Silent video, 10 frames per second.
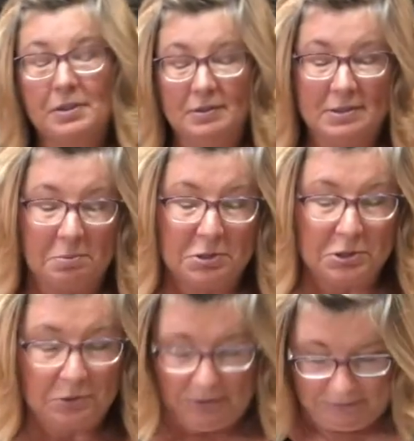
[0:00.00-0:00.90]

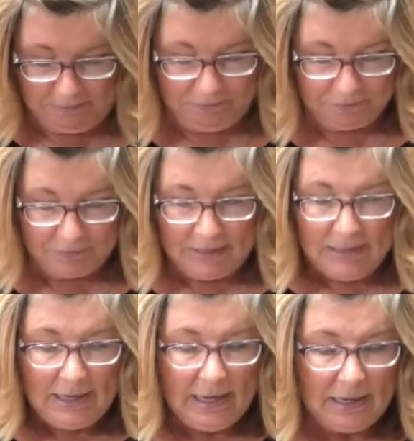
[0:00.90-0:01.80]
substituting.
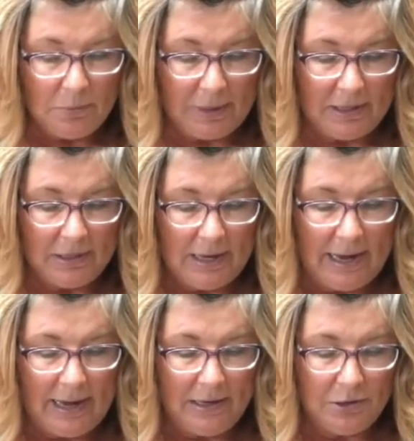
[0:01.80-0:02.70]
Anyway,
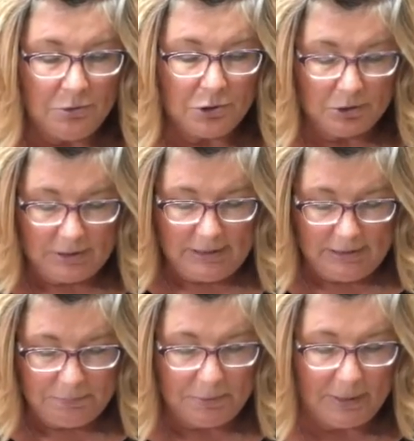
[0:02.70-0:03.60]
I
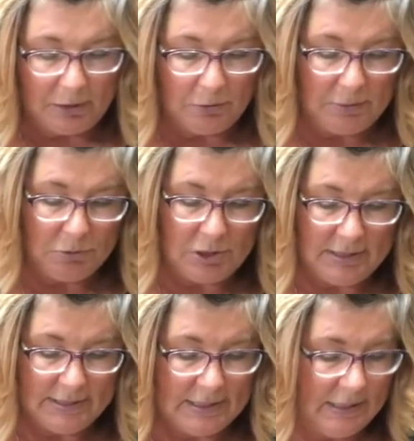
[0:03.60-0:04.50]
usually put my cream
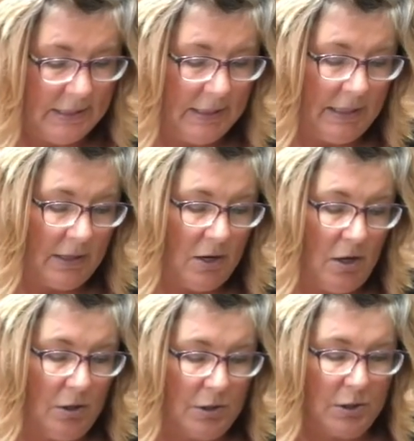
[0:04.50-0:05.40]
cheese in. It
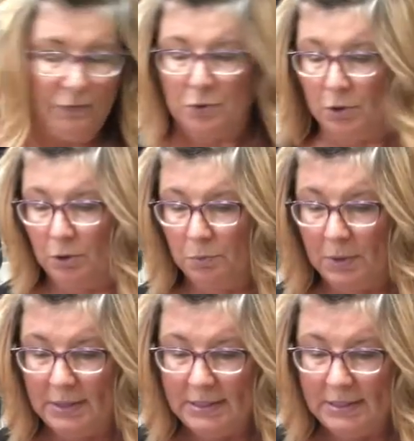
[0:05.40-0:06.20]
calls for 1